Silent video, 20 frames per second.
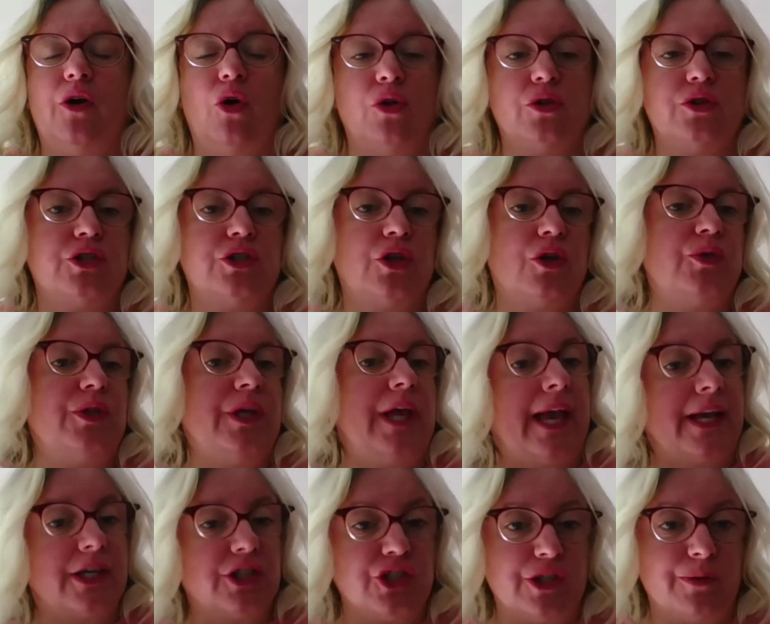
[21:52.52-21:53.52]
Also,
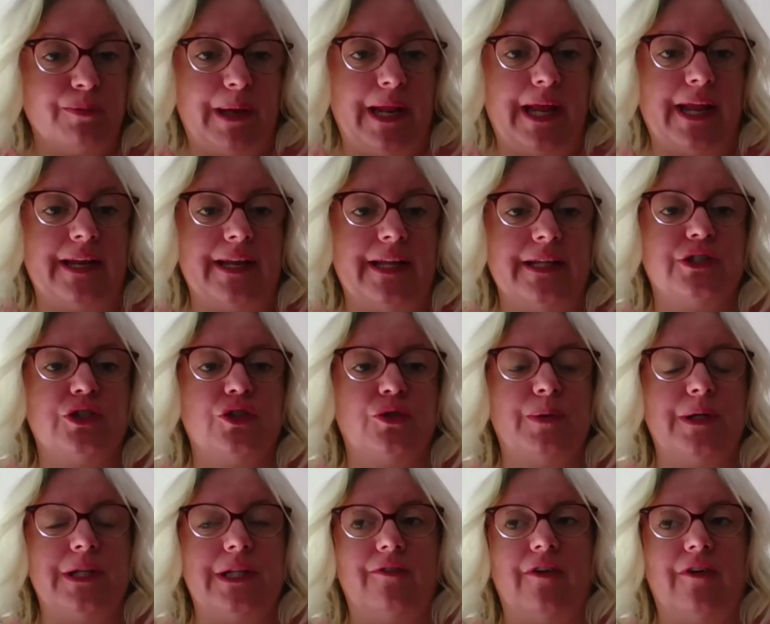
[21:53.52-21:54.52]
the action plan needs
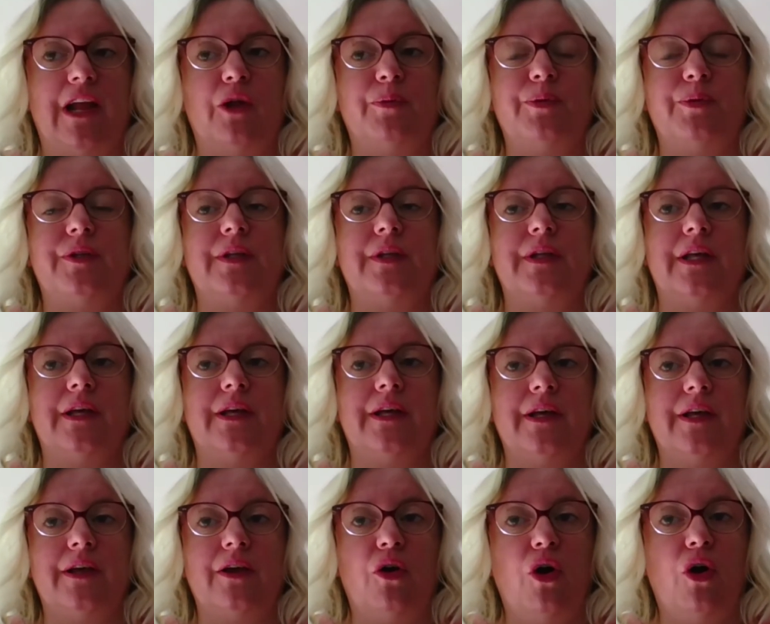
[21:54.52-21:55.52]
to be developed.
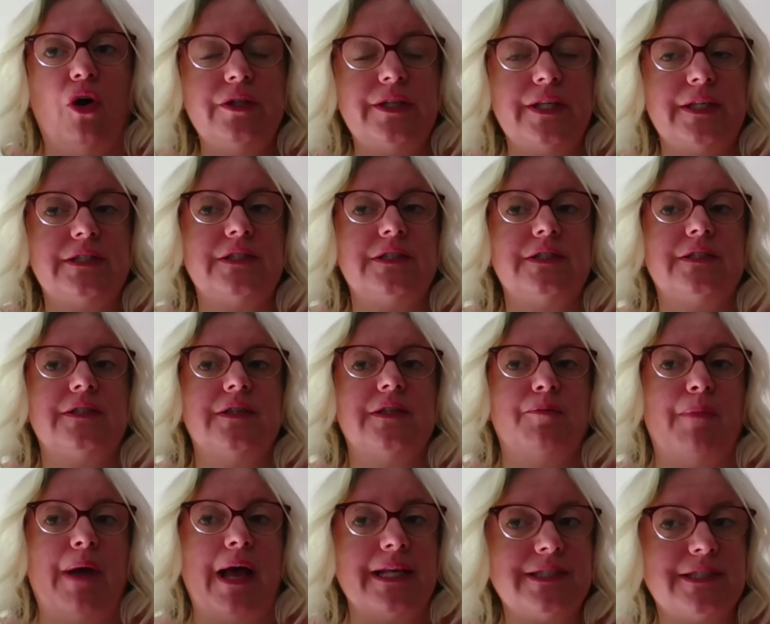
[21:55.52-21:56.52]
All this
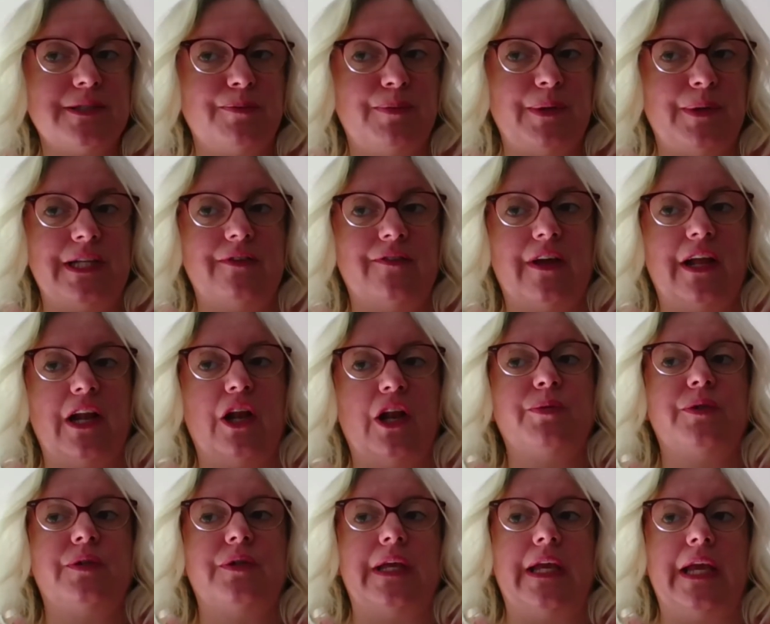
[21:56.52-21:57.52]
must be
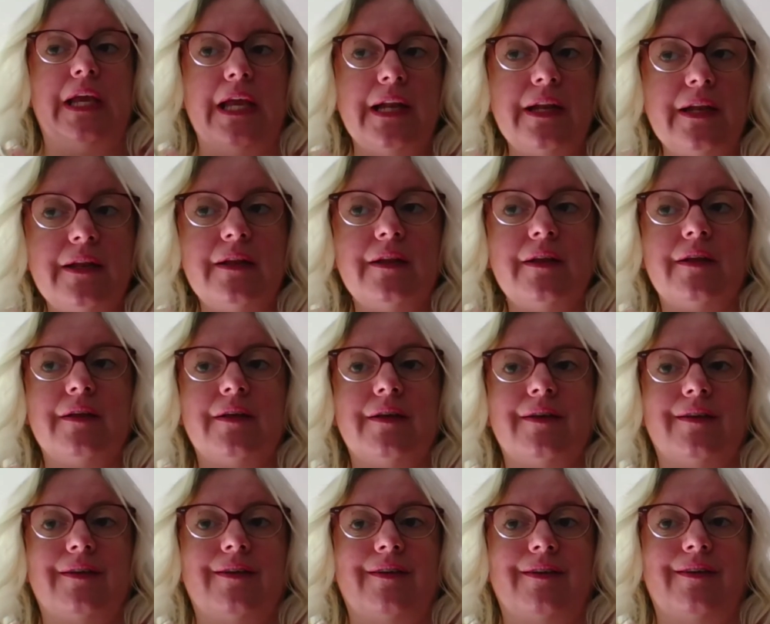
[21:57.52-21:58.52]
developed in
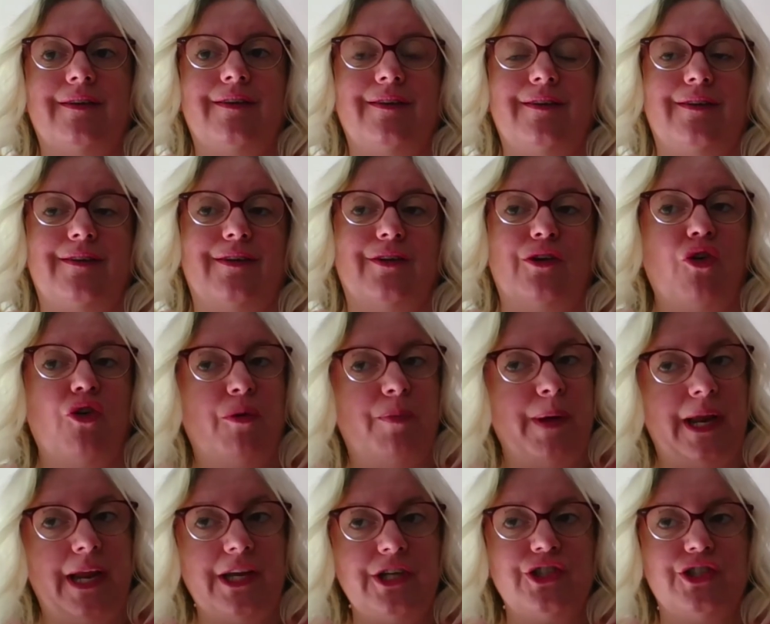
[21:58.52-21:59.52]

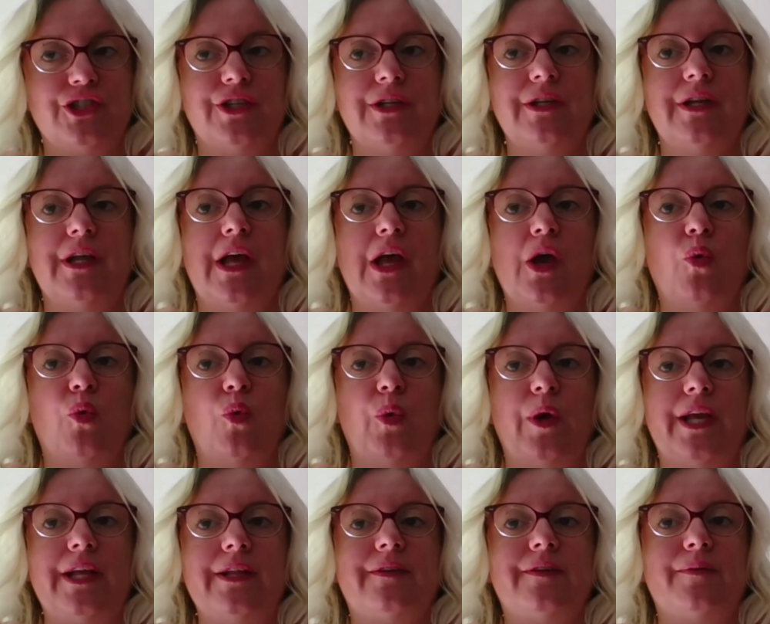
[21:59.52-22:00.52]
cooperation
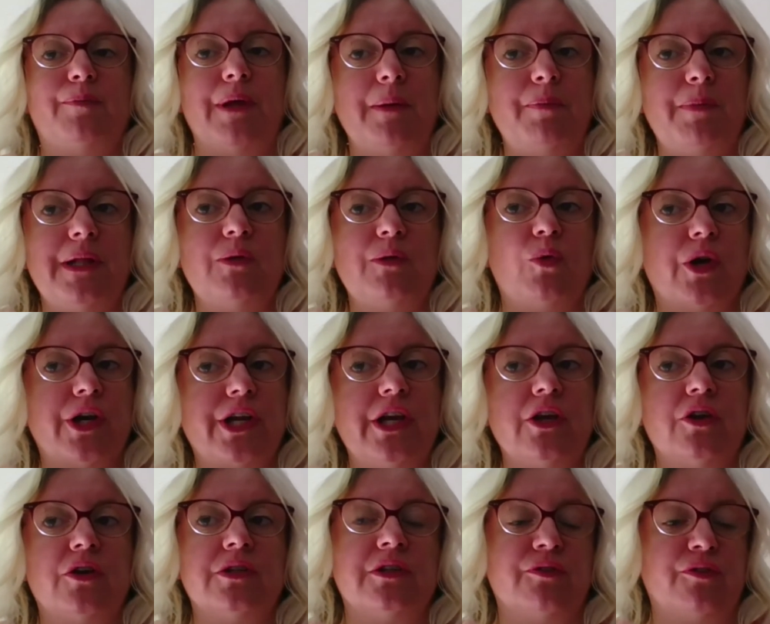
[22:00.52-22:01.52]
with people
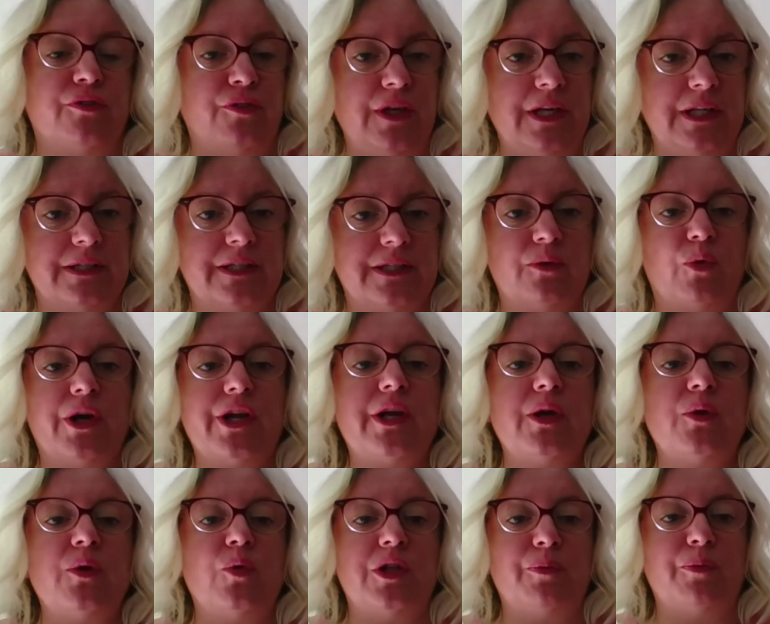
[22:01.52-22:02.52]
working on the field and
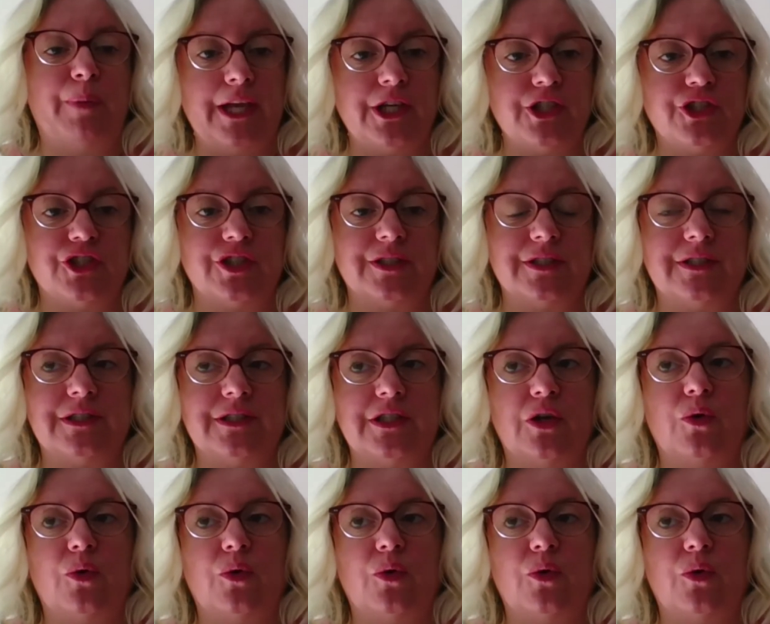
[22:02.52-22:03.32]
working with patients.